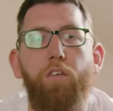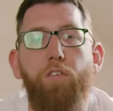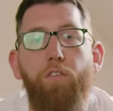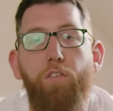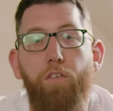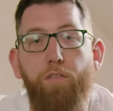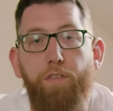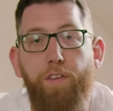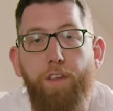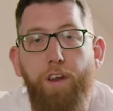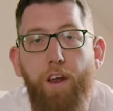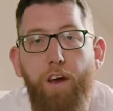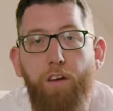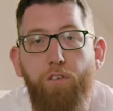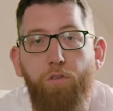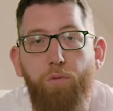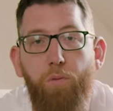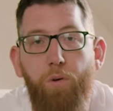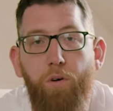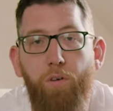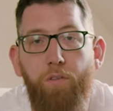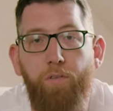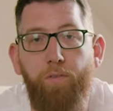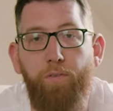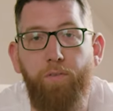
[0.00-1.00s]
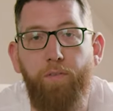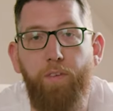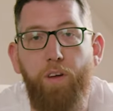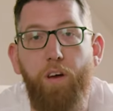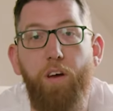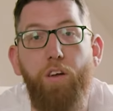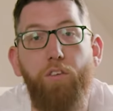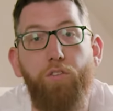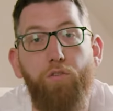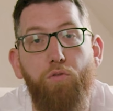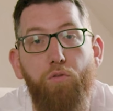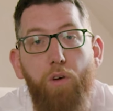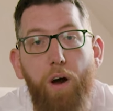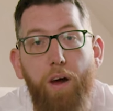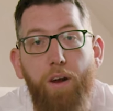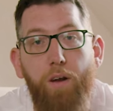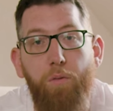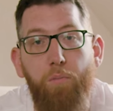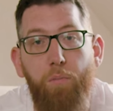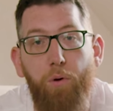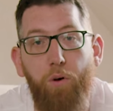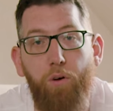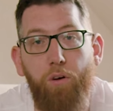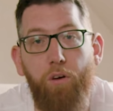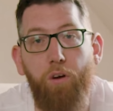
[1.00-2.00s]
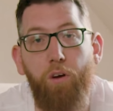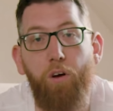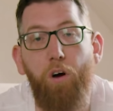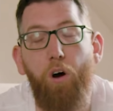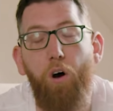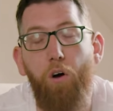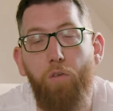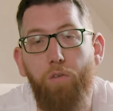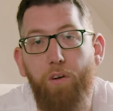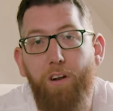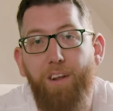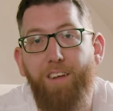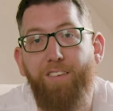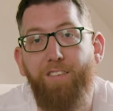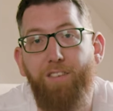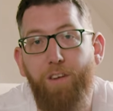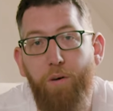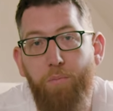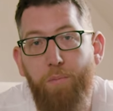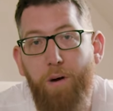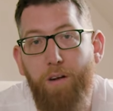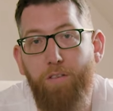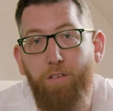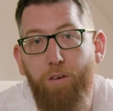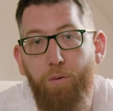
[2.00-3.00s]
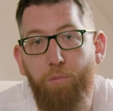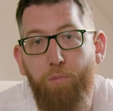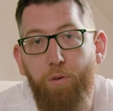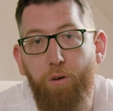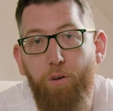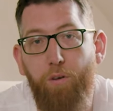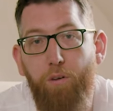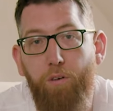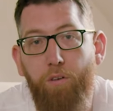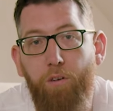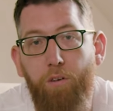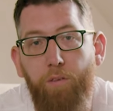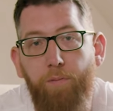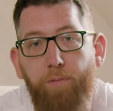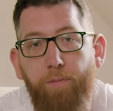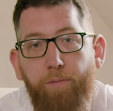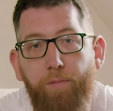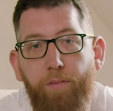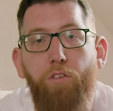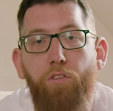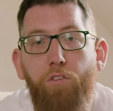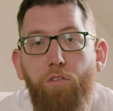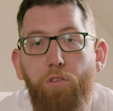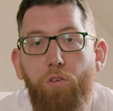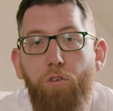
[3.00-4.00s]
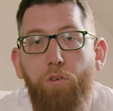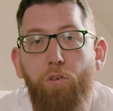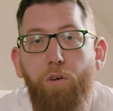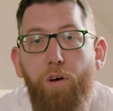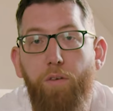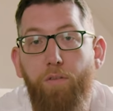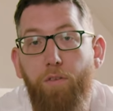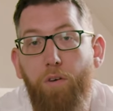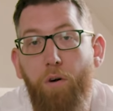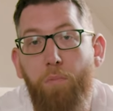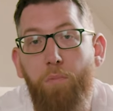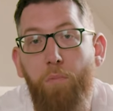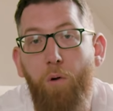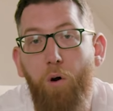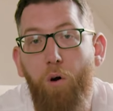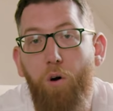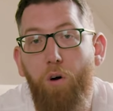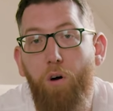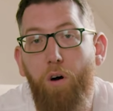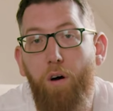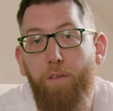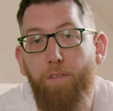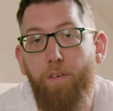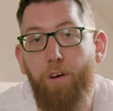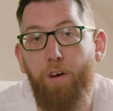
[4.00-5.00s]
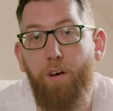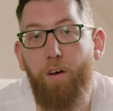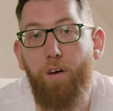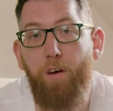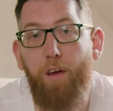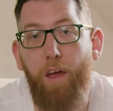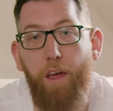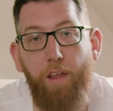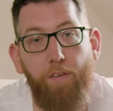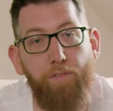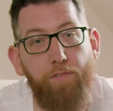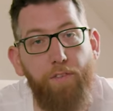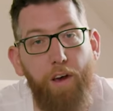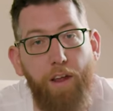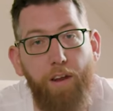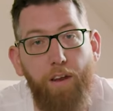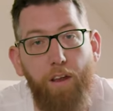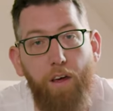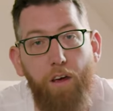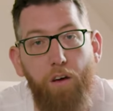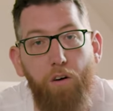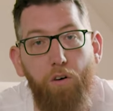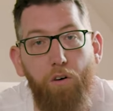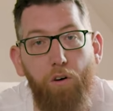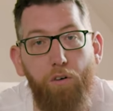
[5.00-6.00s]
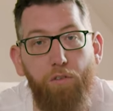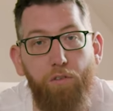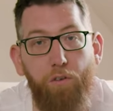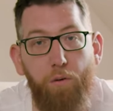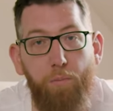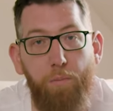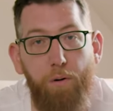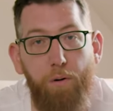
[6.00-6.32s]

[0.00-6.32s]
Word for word: So for the next one, it's write a book or release a magic product. So if you're more of an inventor or a